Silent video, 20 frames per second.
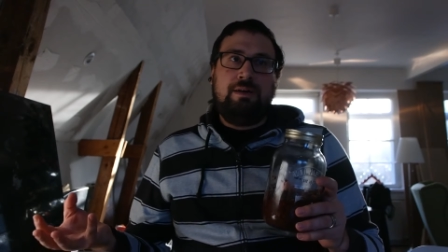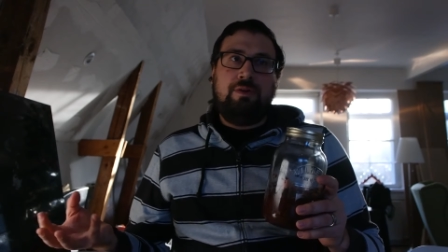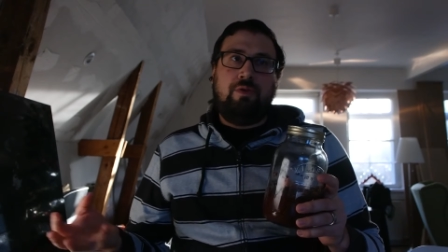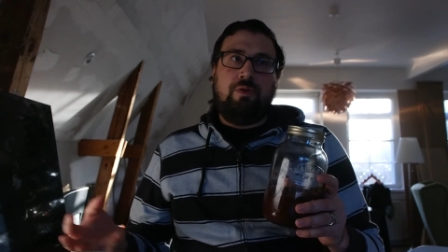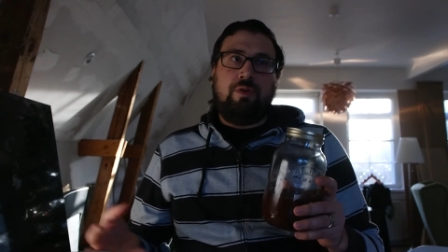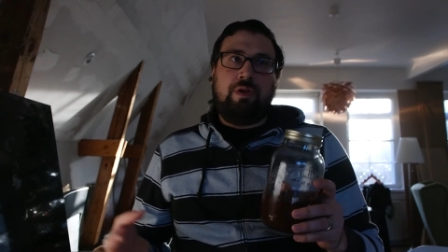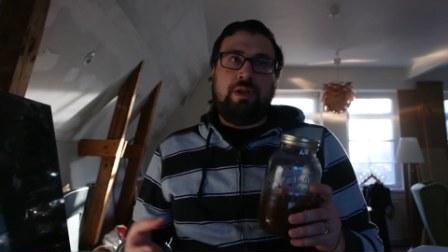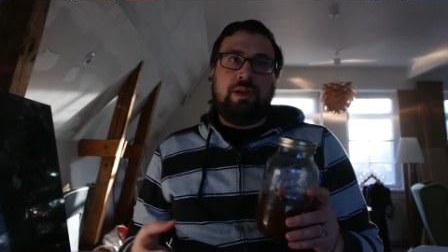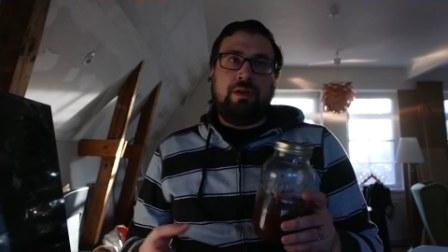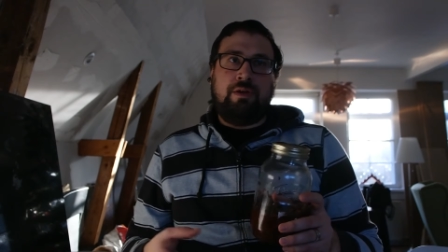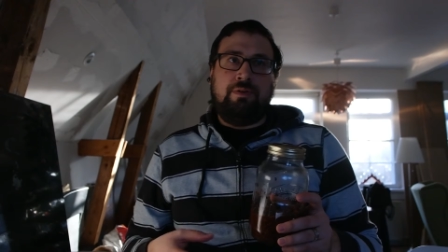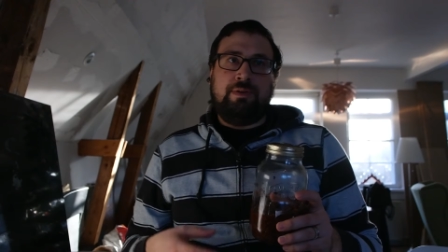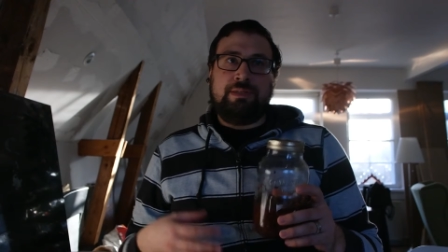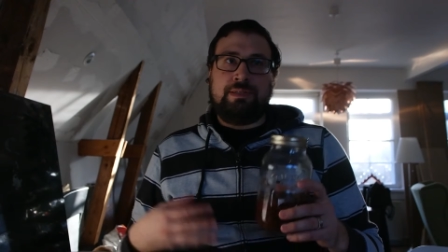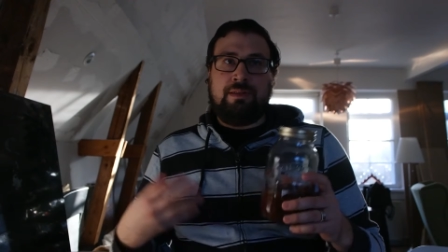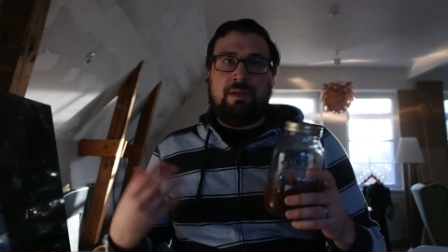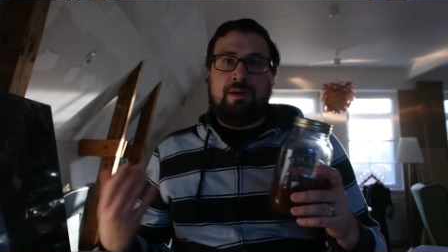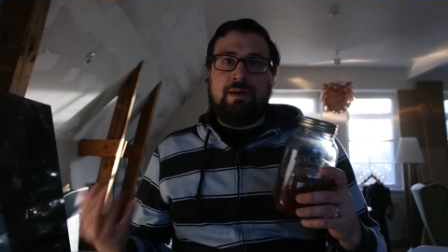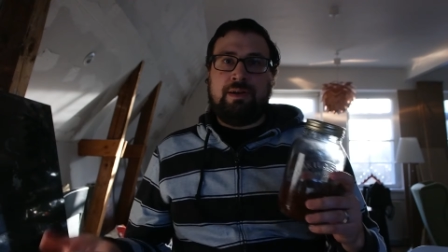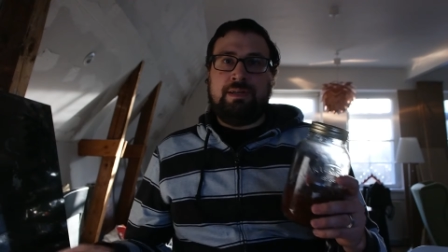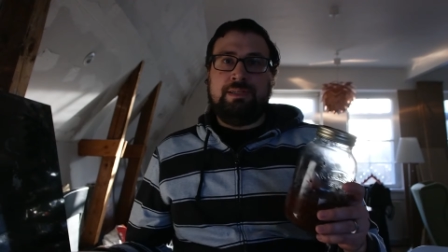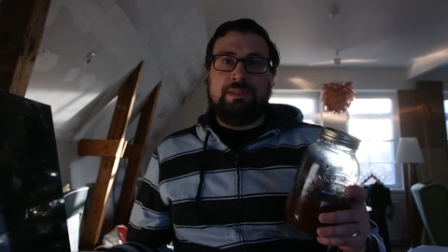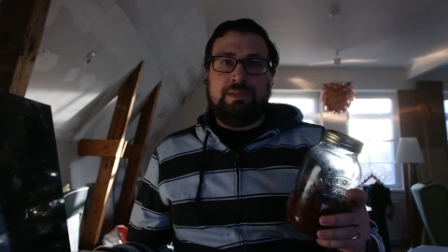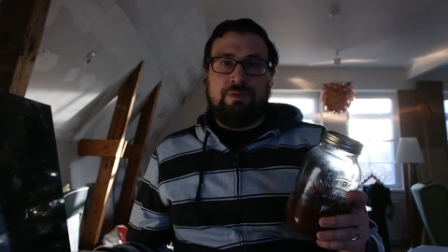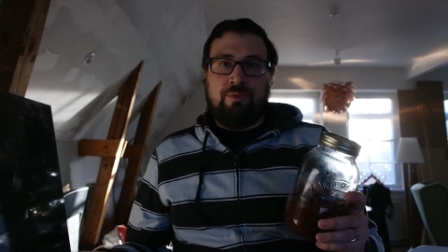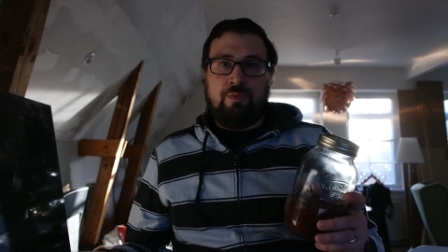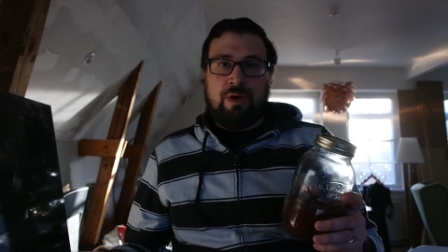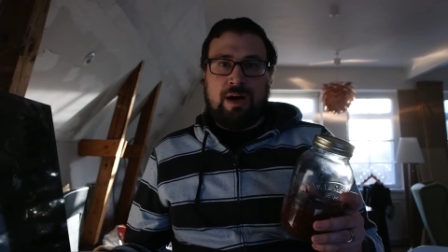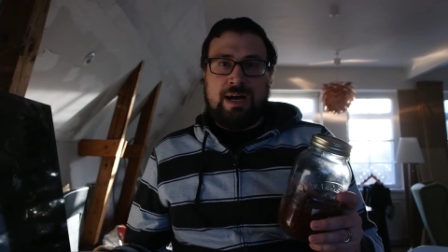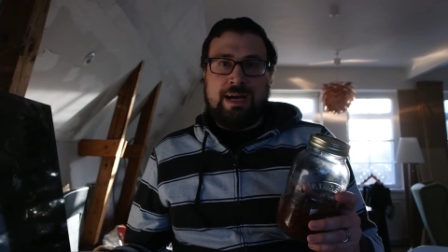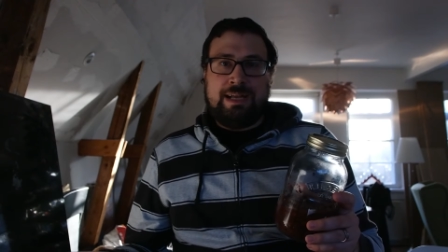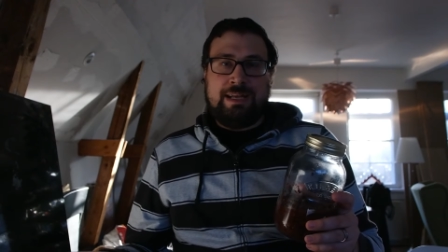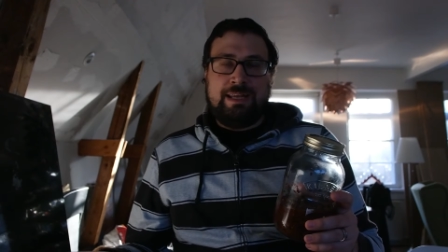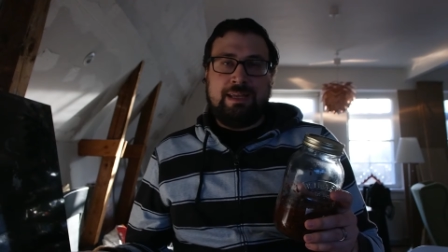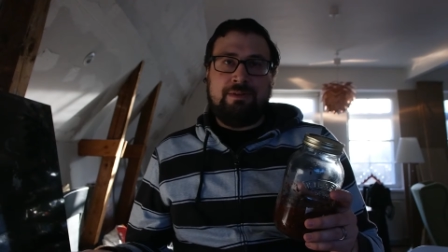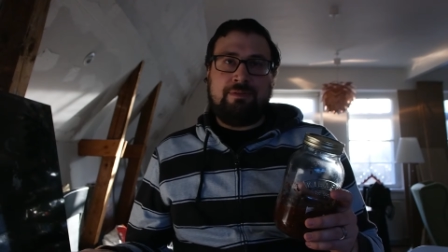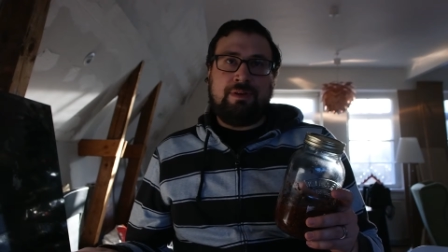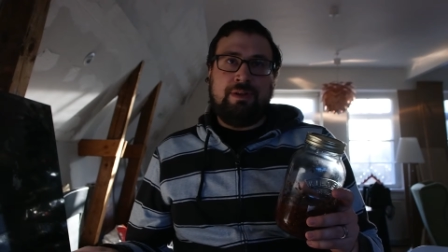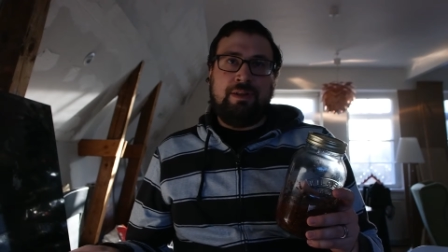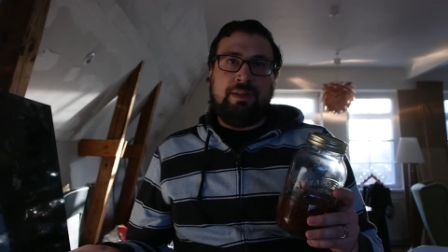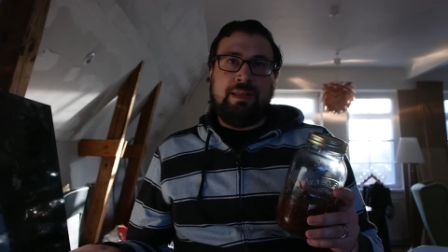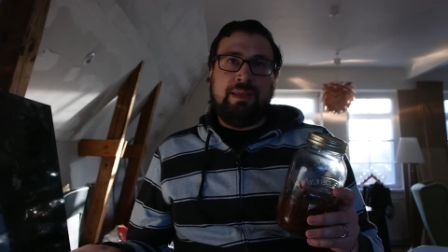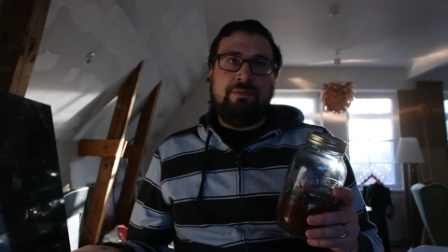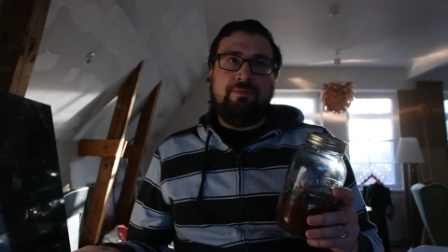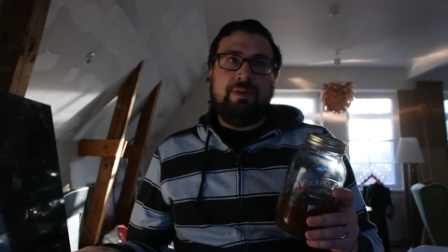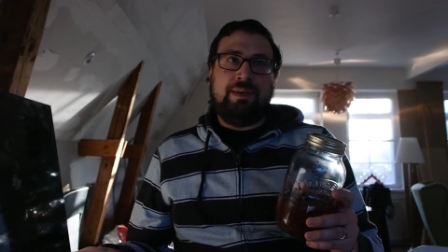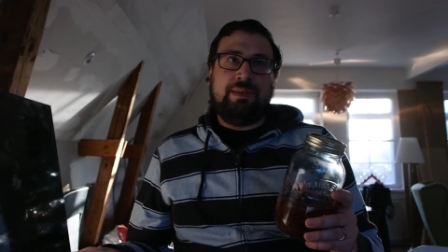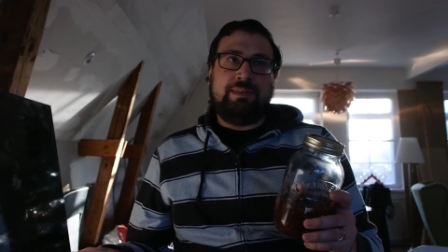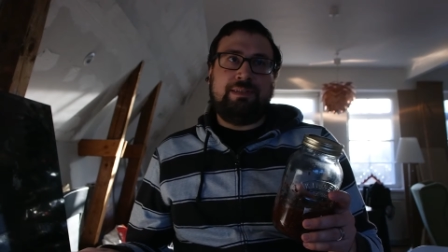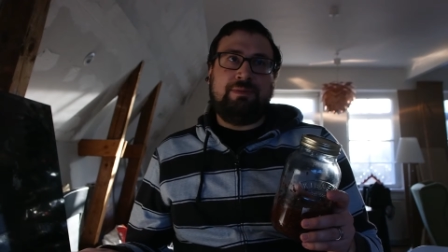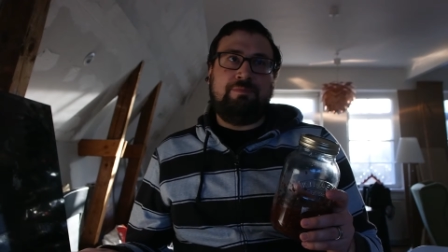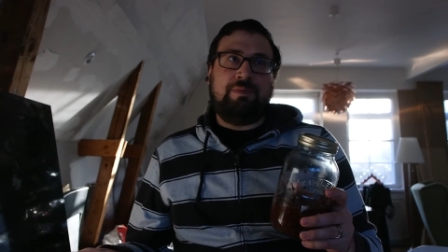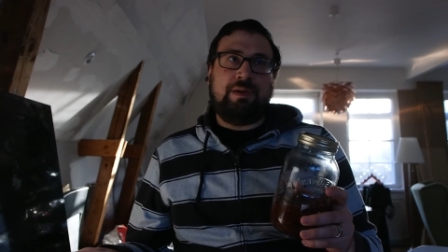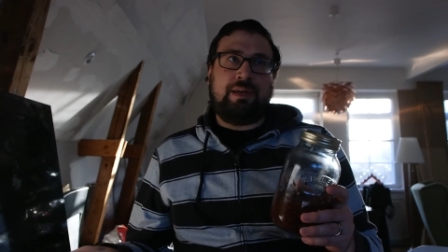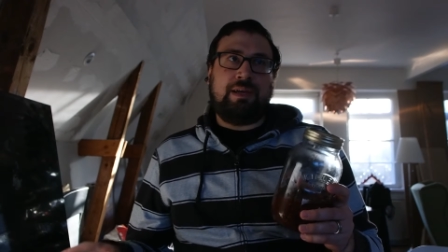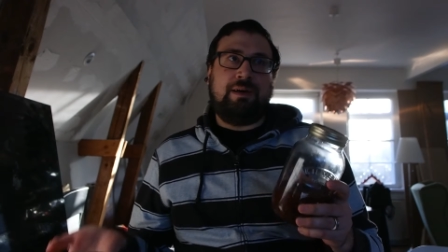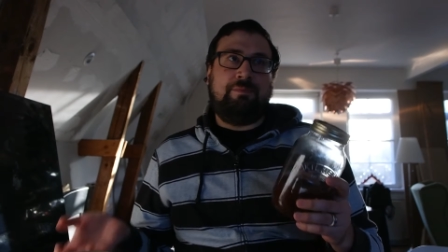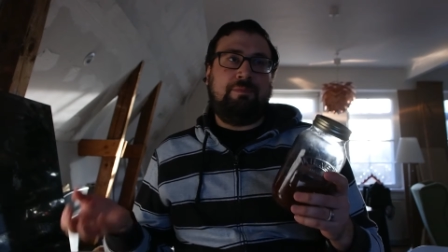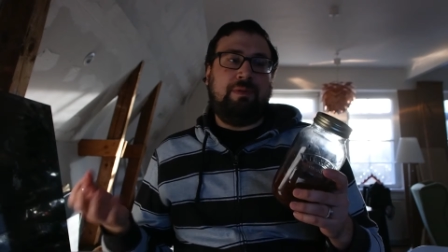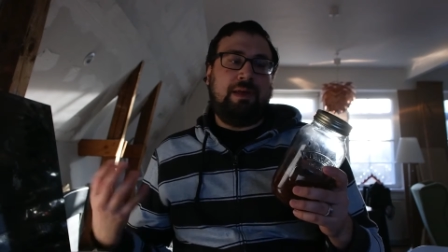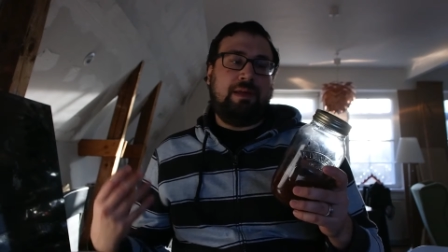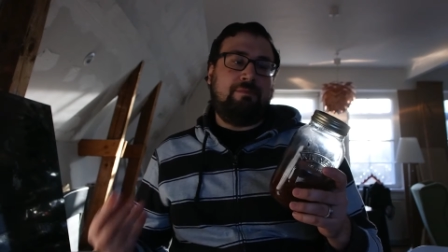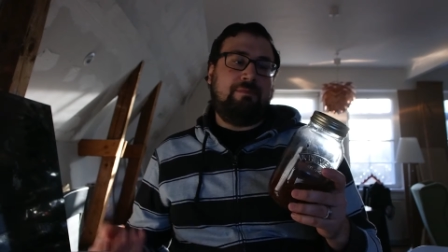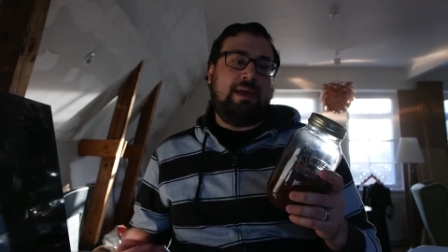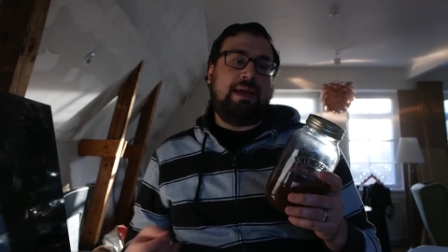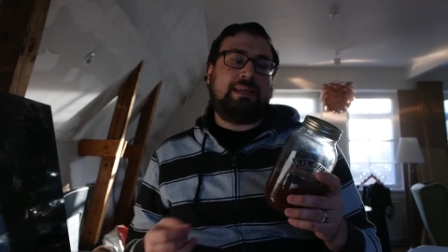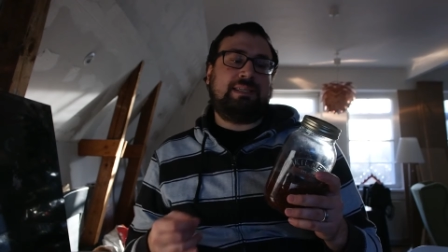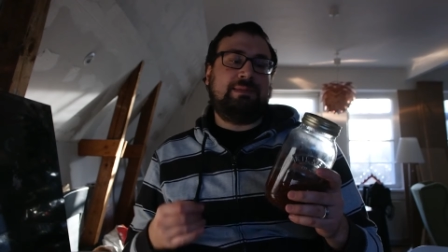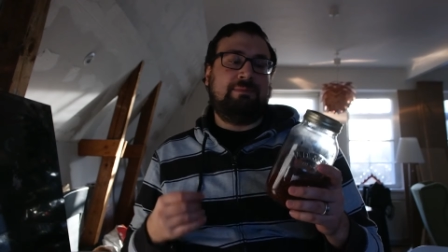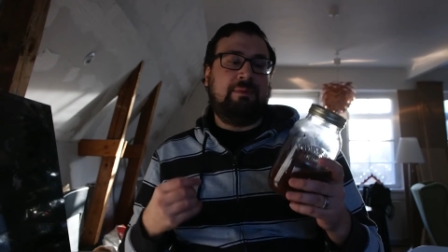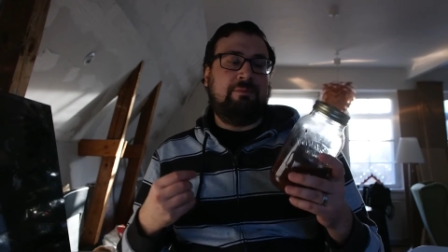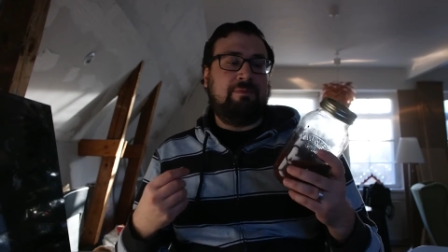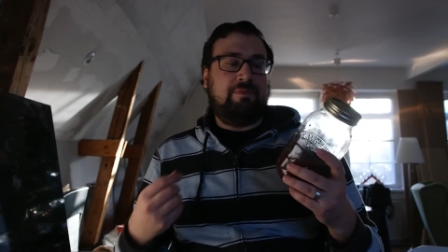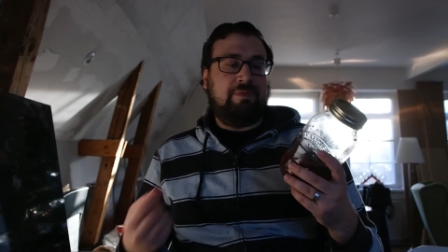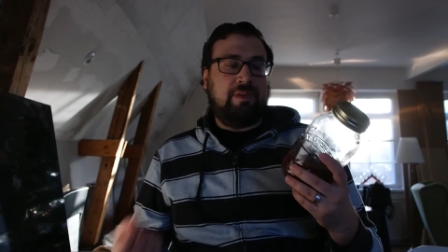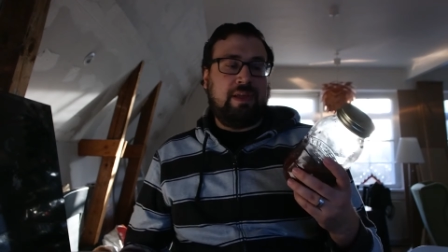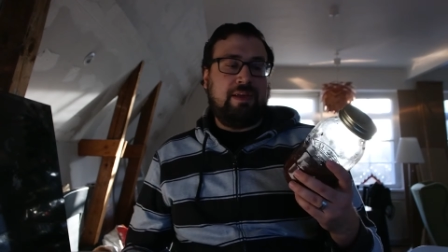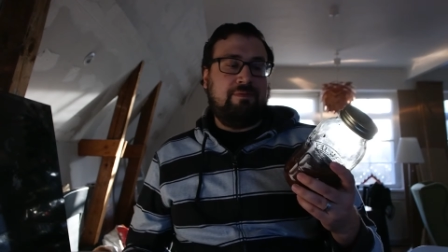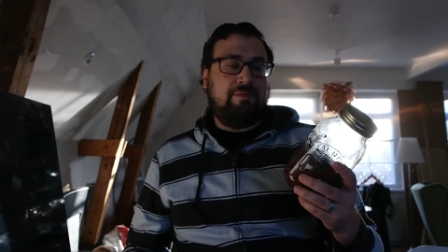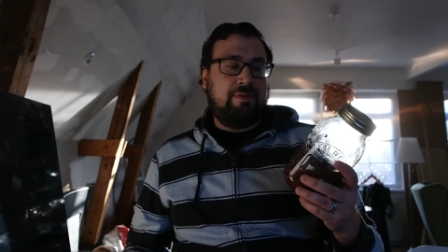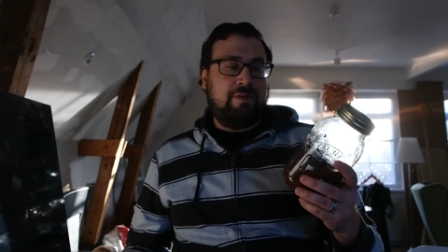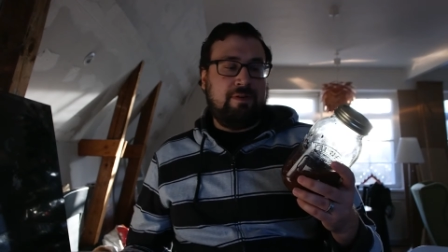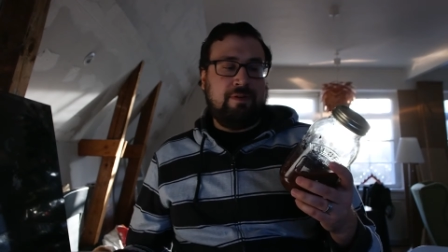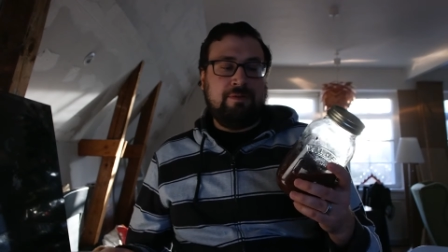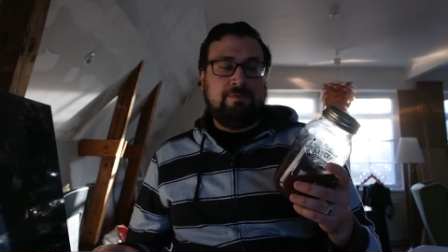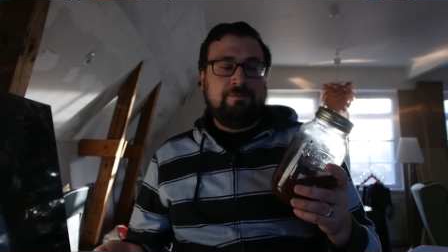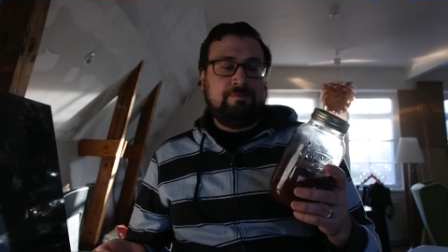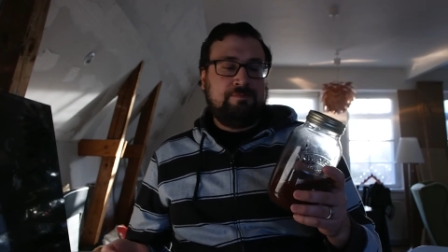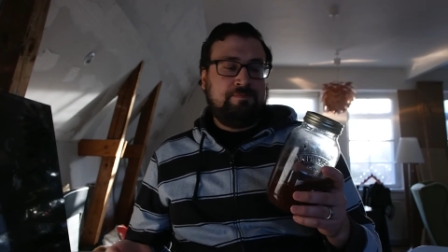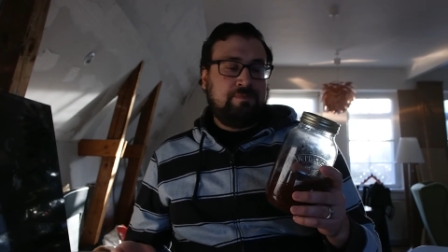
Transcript: or you know as long as you want, you can leave it to pick up like maximum flavor.